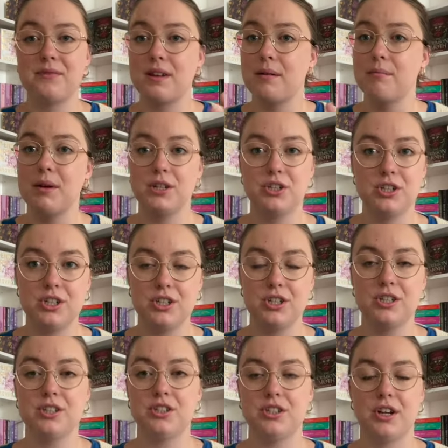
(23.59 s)
most uni
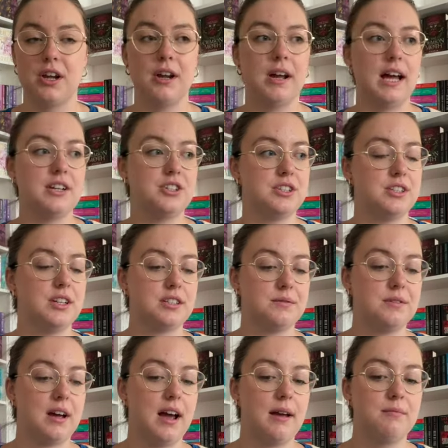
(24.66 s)
students do, and just took some
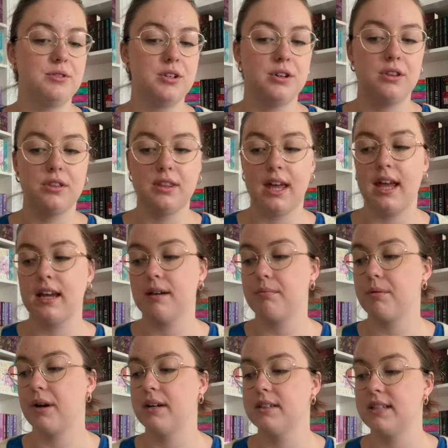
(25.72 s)
time to think,
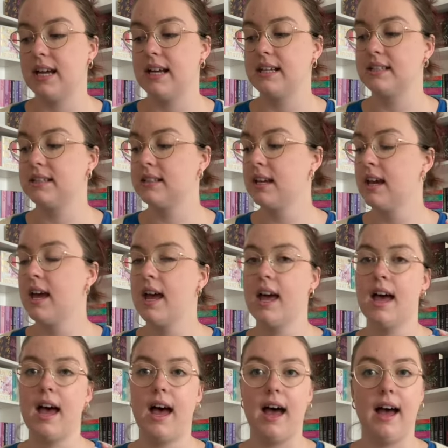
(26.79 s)
process,
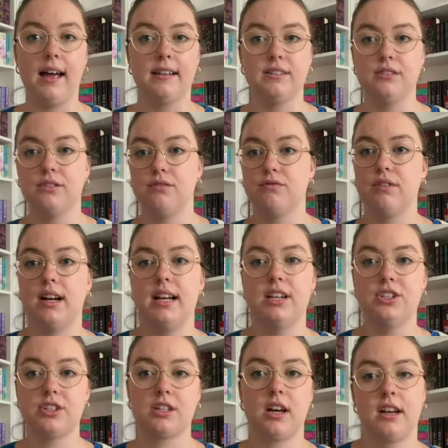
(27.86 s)
and really
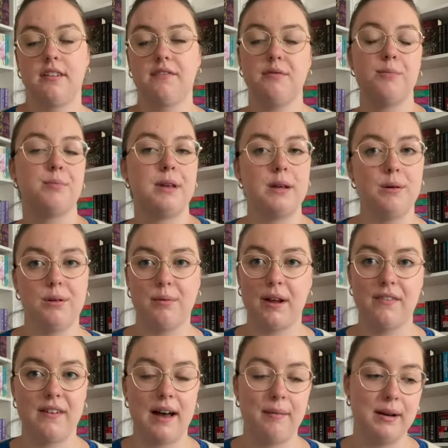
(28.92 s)
just kind of be with my
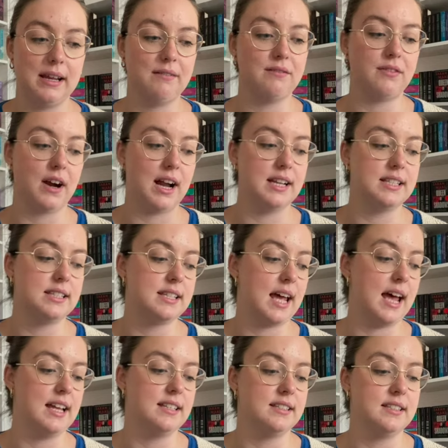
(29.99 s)
family and friends
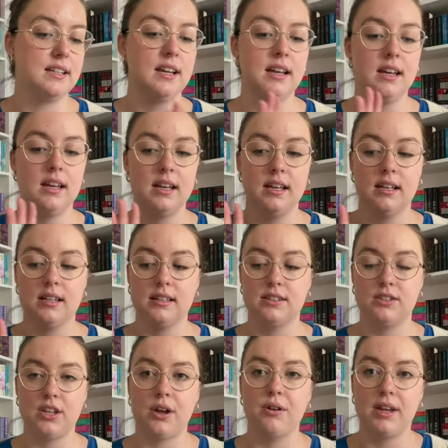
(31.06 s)
and
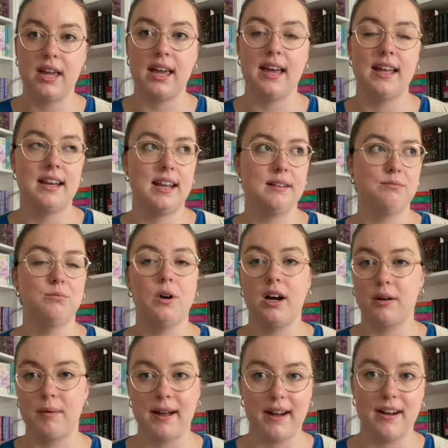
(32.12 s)
soak in and
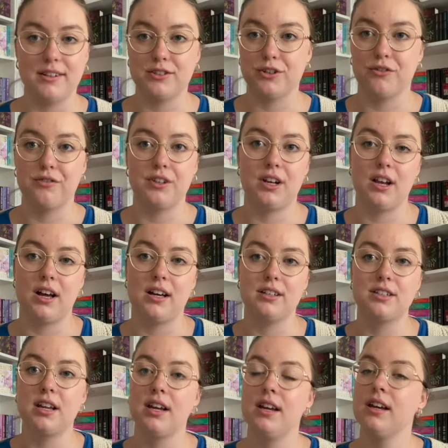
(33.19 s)
work my ass off for the
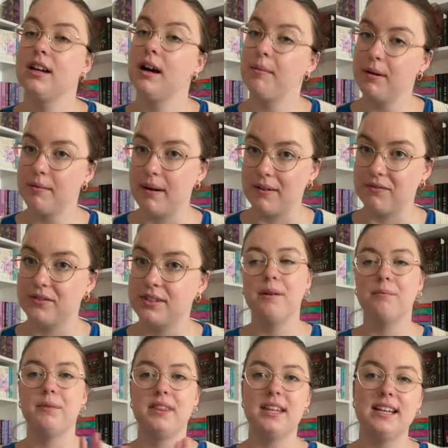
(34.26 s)
last couple of months.
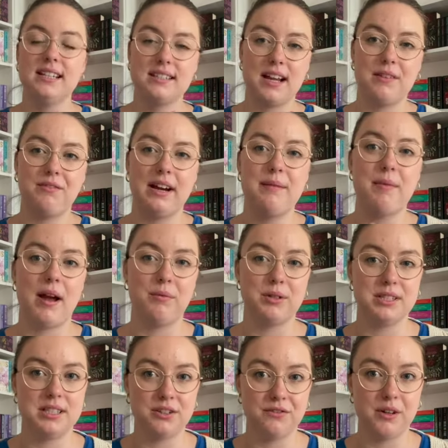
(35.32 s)
Within this time frame, I
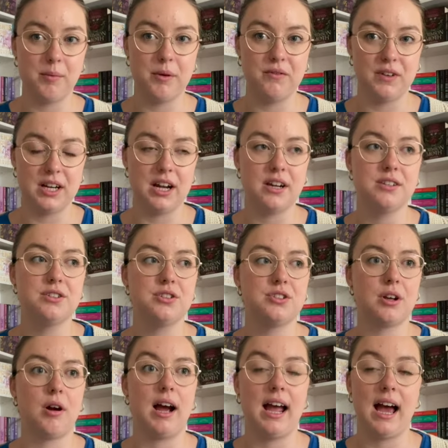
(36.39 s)
was still filming videos.
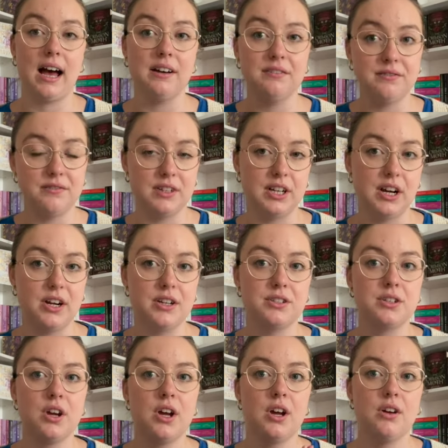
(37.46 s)
So I have videos
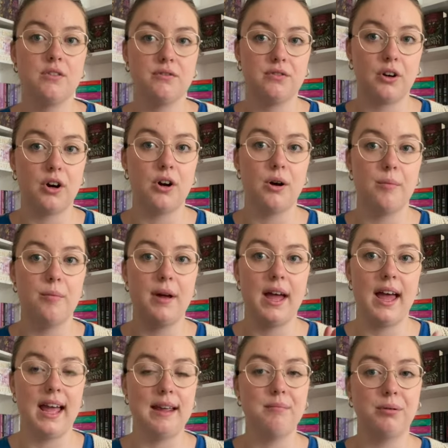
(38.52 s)
from
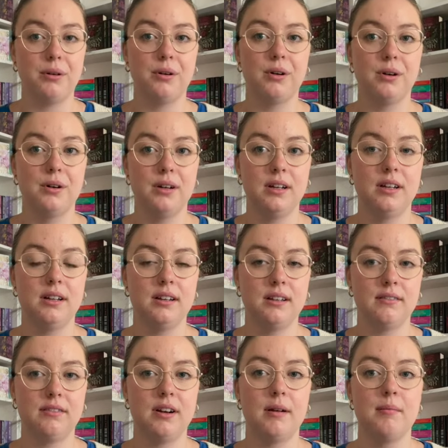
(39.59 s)
April,
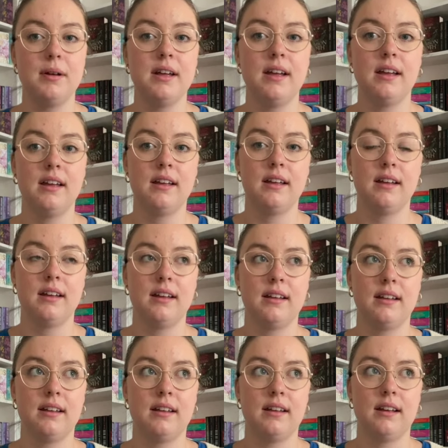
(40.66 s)
from
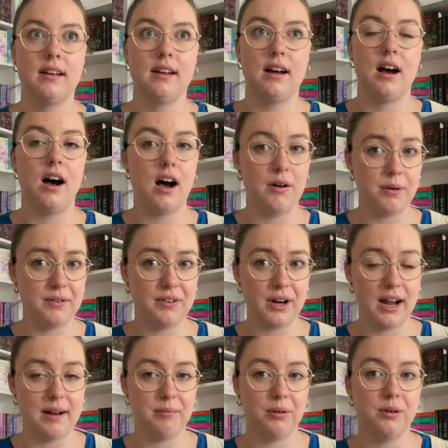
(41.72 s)
halfway through
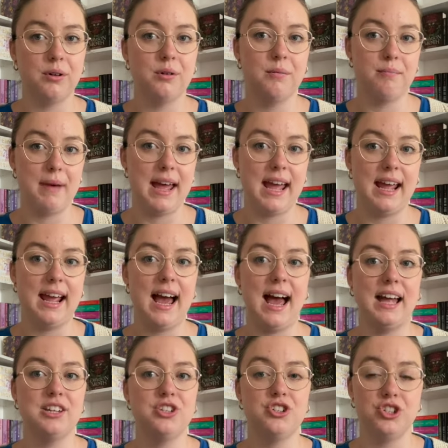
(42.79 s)
April, May
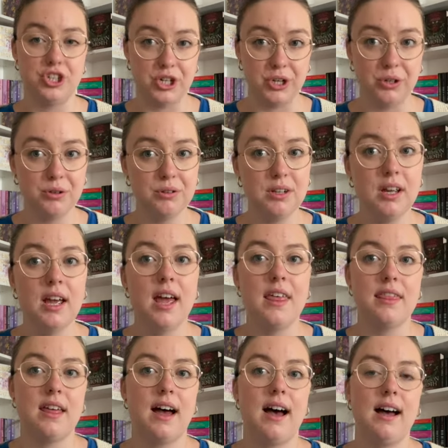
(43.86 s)
and June
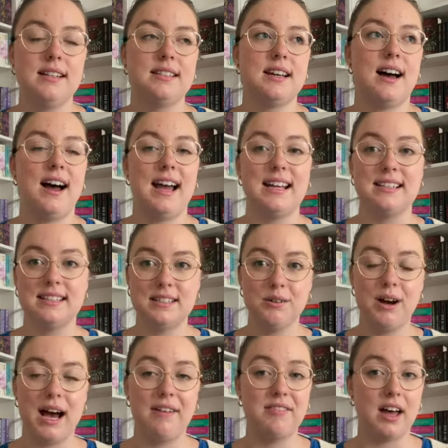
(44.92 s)
that I still
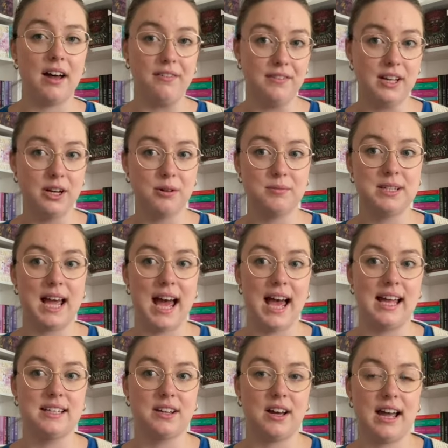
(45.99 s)
have that are filmed,
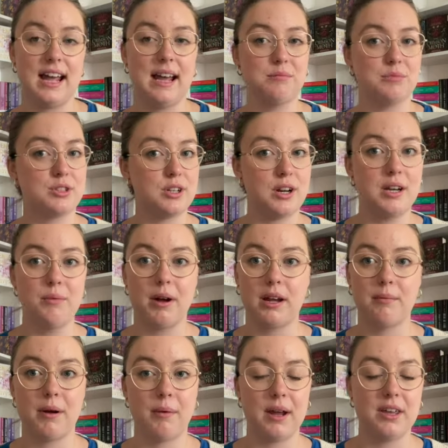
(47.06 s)
and I am slowly working
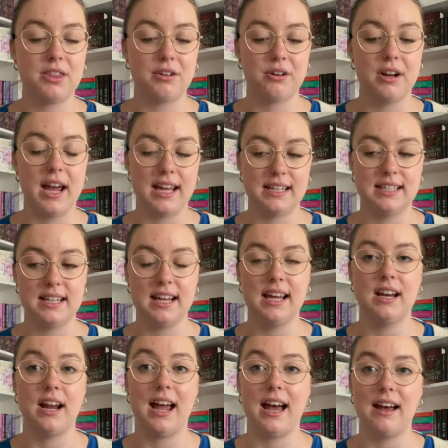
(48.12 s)
my way through editing, and
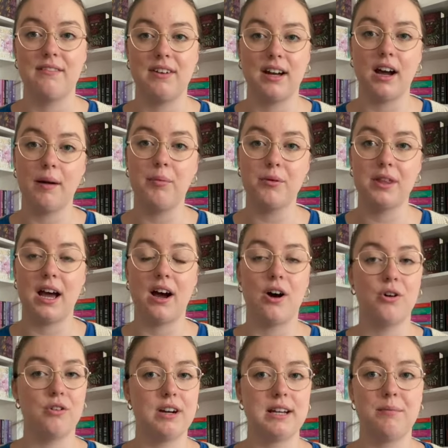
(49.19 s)
I have a couple that are
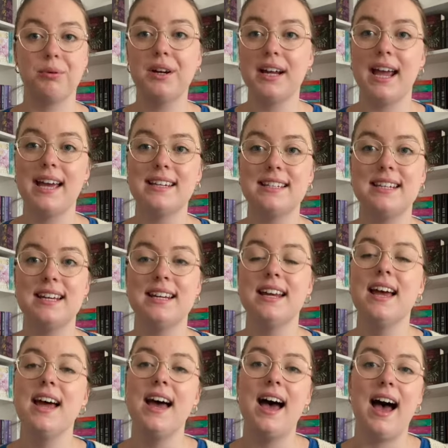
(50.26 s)
already pre-edited
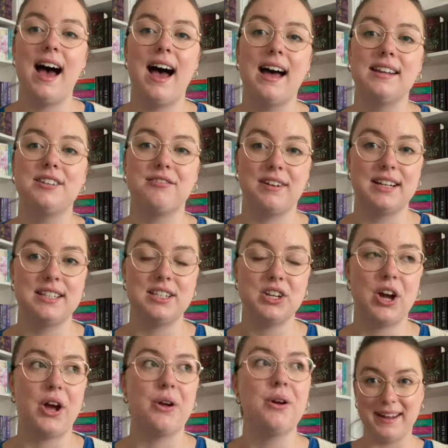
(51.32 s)
and ready to
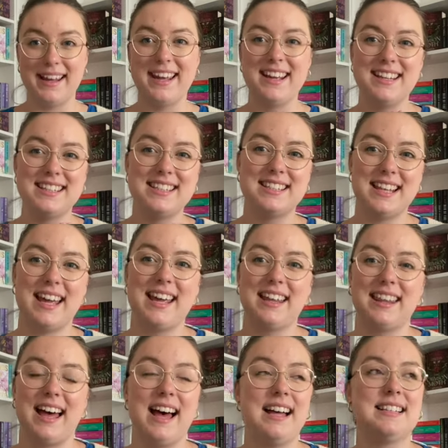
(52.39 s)
go. In saying
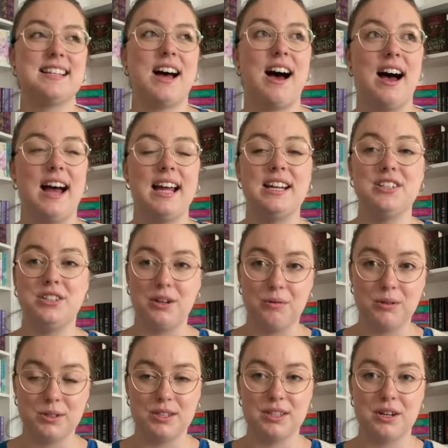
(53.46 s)
that, I do
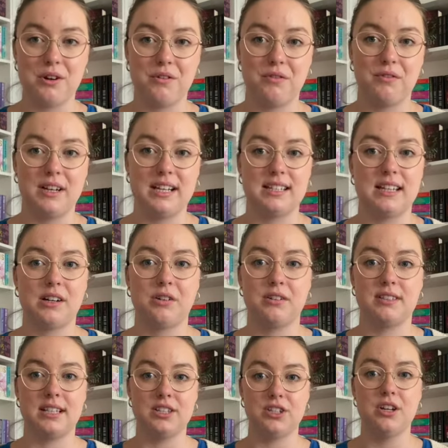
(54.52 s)
want to still release that
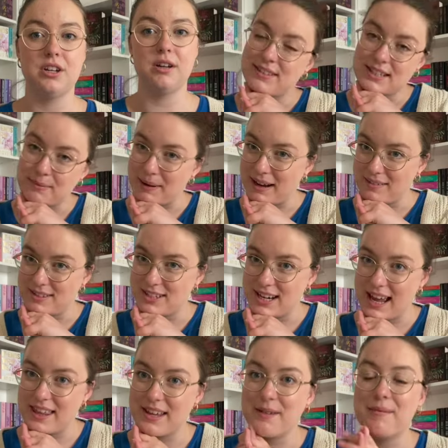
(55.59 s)
content to you, but to be able to
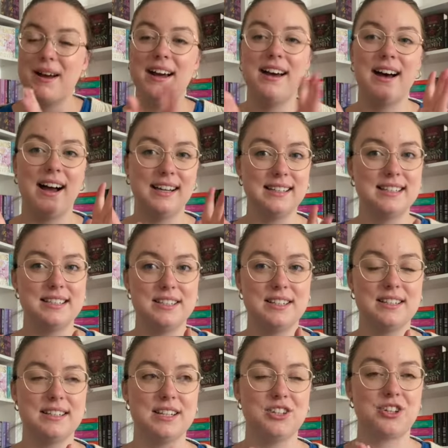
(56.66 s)
share them, I need to do
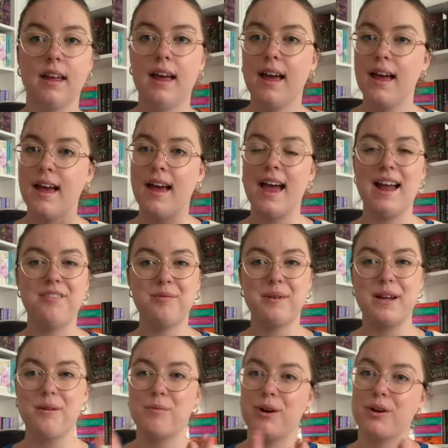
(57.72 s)
this intro. Hey
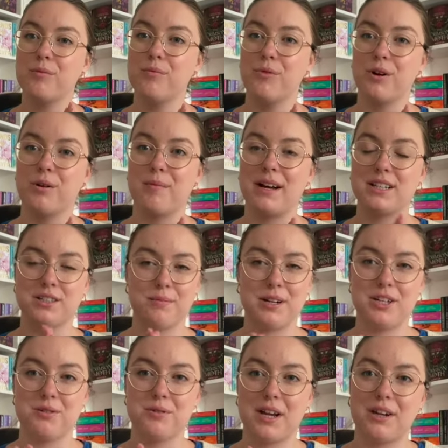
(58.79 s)
everybody and welcome back to my
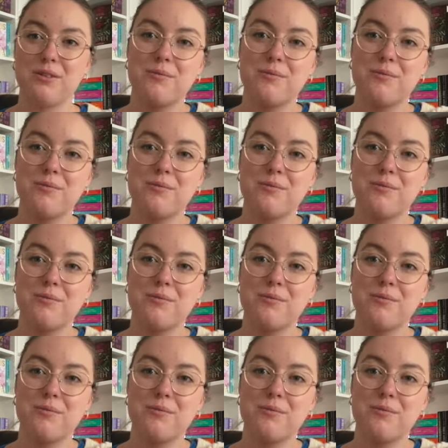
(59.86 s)
YouTube channel.